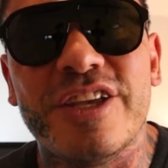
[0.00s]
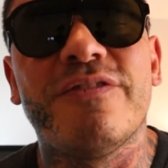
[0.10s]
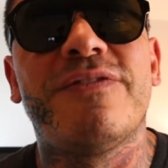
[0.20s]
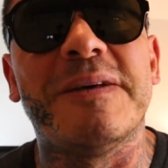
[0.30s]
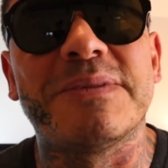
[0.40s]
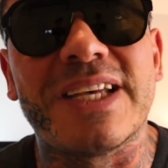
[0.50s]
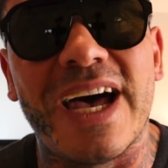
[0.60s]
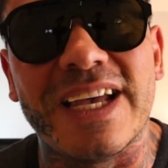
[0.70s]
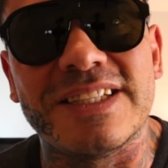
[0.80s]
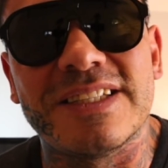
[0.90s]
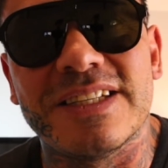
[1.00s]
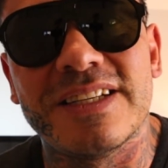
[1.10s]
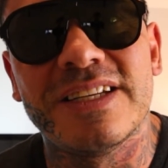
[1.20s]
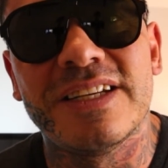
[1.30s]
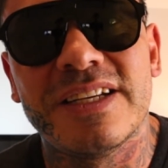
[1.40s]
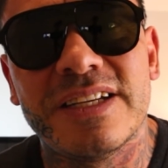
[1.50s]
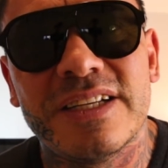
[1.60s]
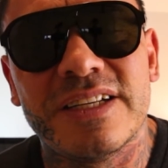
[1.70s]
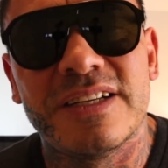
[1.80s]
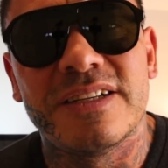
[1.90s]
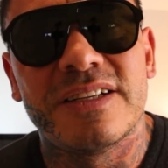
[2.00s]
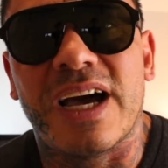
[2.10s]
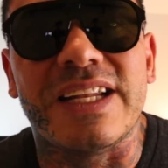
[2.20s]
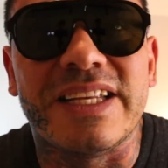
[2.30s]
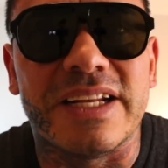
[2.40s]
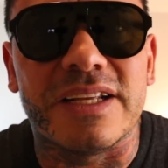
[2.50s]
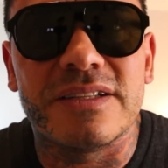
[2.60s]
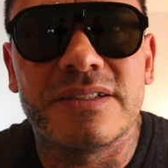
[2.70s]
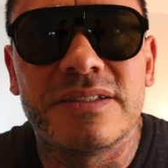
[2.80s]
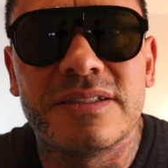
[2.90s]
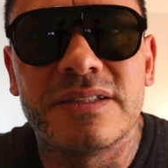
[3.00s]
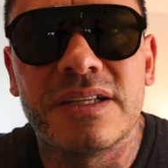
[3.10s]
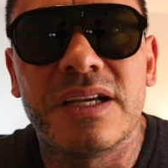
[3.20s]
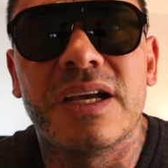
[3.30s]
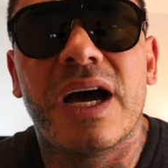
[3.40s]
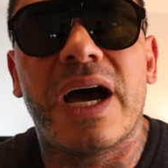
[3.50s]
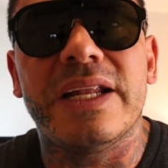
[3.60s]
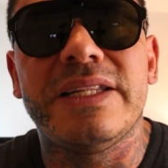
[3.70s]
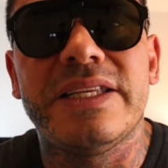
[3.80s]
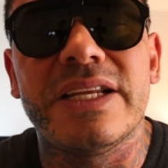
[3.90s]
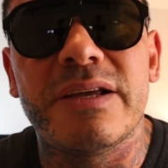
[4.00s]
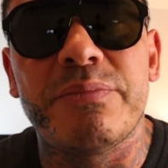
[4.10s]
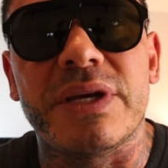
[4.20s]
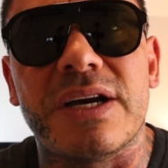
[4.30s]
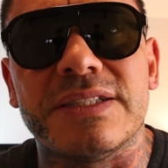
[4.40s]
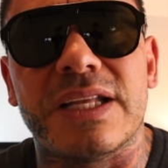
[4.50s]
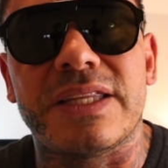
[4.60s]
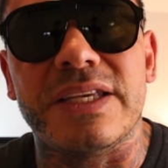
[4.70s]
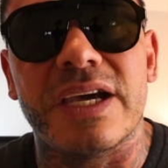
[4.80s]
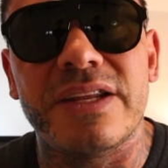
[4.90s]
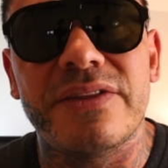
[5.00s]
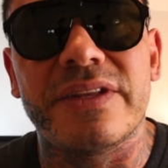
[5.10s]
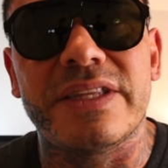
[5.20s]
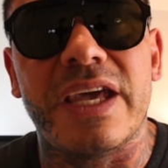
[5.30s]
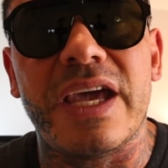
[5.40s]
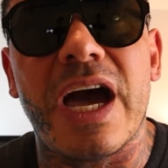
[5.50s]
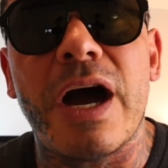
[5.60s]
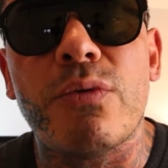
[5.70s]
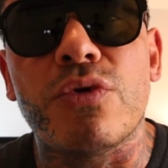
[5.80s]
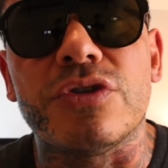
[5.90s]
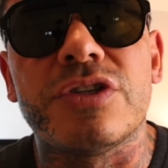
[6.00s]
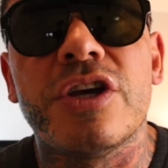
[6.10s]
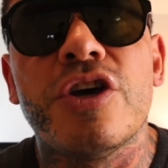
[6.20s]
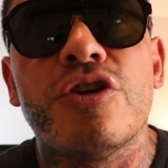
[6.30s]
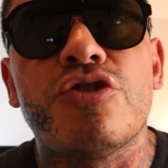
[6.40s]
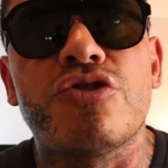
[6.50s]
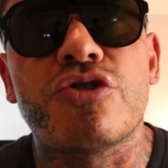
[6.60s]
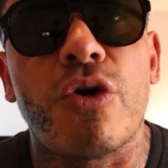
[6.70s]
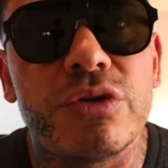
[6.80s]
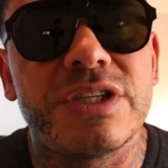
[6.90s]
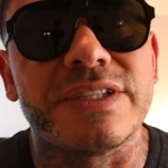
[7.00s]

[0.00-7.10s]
You flip sides. I did it. I did it because at the end of the day, I was so